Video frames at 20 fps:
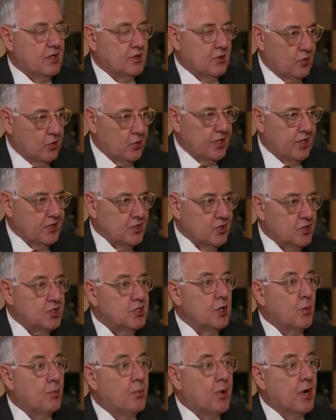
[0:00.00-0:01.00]
there
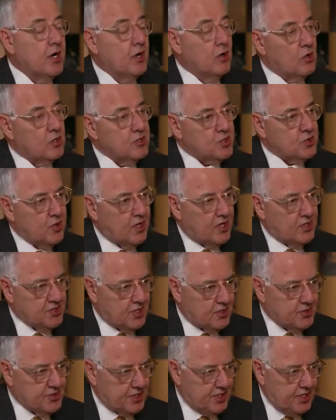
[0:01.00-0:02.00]
is, but it also has
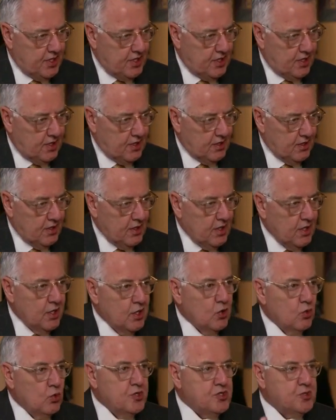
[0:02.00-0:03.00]
LTE,
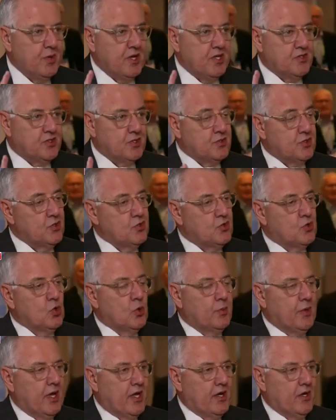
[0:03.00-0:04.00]
which means it's a
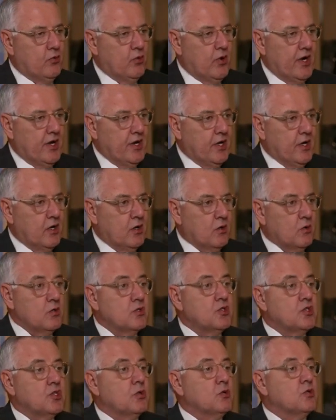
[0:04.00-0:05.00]
dual-banded radio,
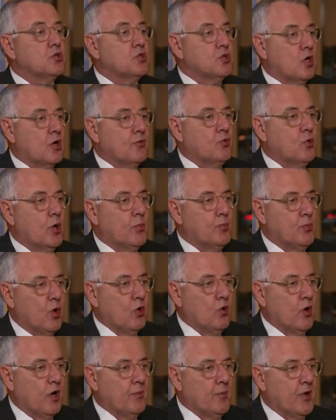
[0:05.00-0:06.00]
so software
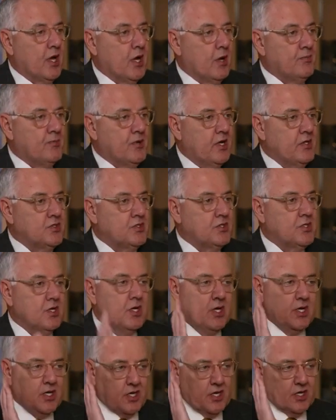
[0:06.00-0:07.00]
programming
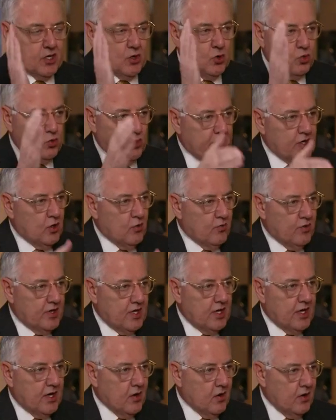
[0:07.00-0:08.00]
updates can go right over
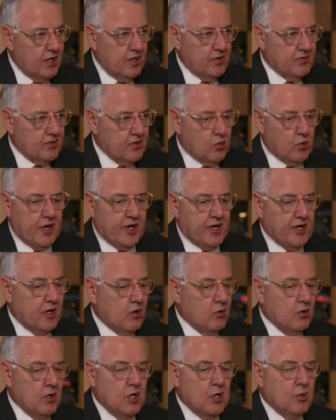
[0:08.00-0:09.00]
the air into the
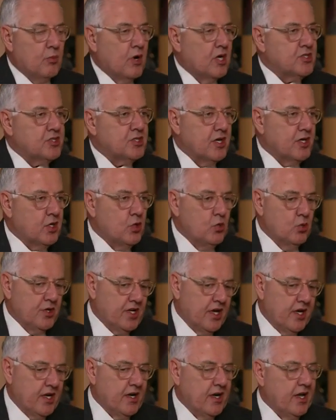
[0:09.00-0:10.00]
radio, much like you would
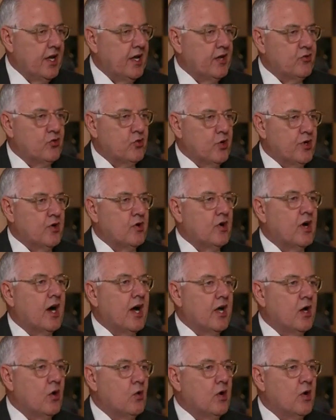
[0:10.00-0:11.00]
get an Android or
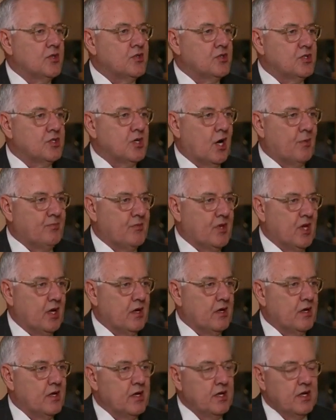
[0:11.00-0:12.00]
iOS update.
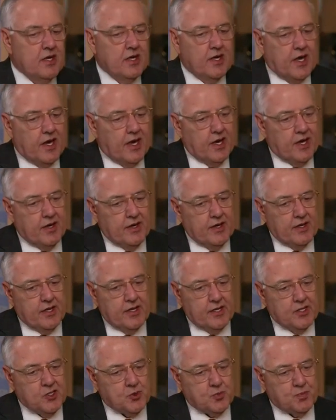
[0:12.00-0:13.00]
And
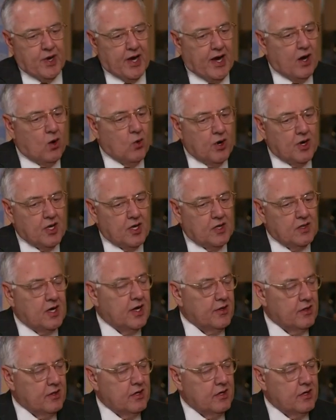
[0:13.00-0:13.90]
it is powering a lot of